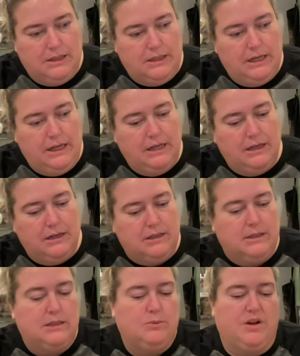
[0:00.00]
Dang it, because
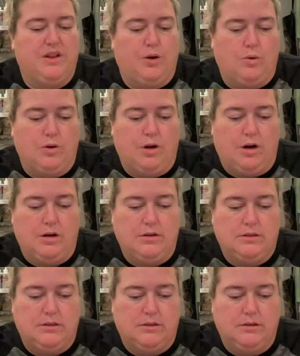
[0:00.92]
it's one of the old
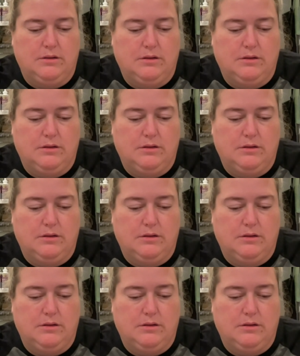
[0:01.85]
cards.